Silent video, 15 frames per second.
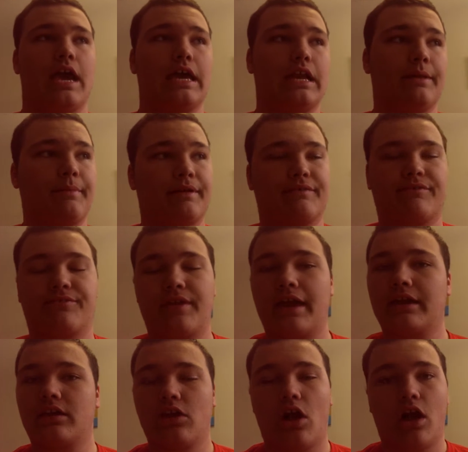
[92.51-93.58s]
and I'm like,
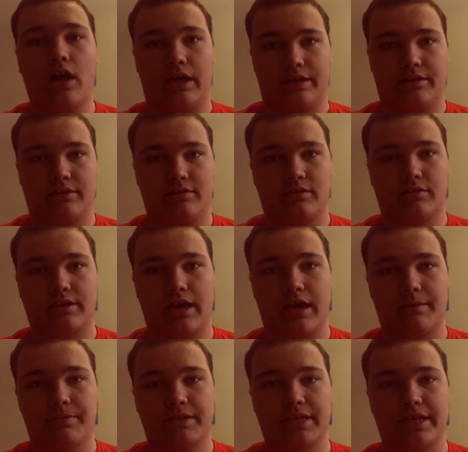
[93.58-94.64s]
thank God,
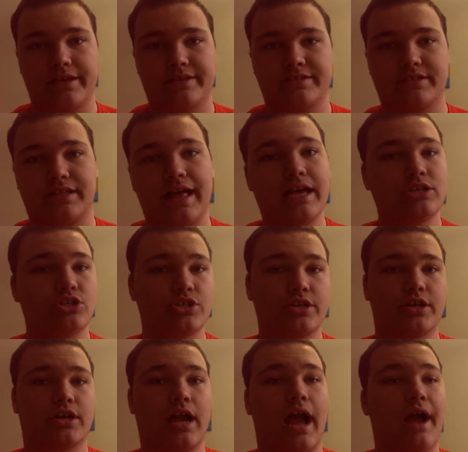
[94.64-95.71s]
okay? Because last
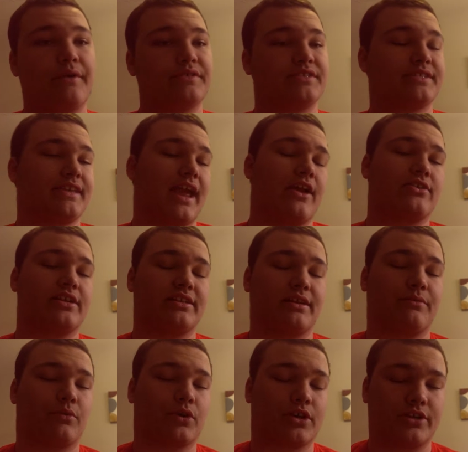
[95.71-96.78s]
year I was scared that
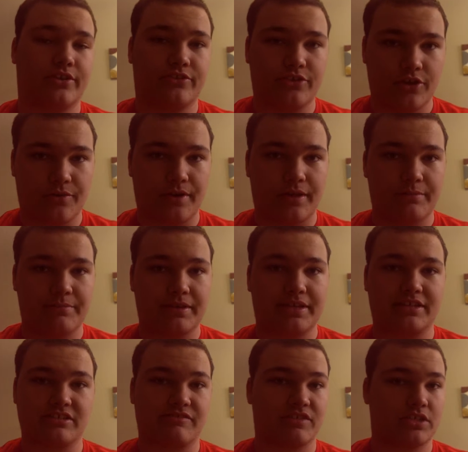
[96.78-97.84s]
they were gonna do it
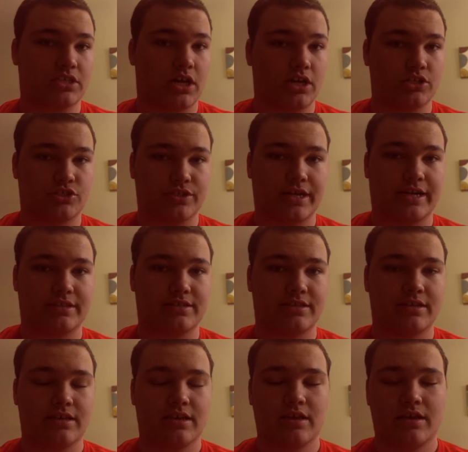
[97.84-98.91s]
because of his contract,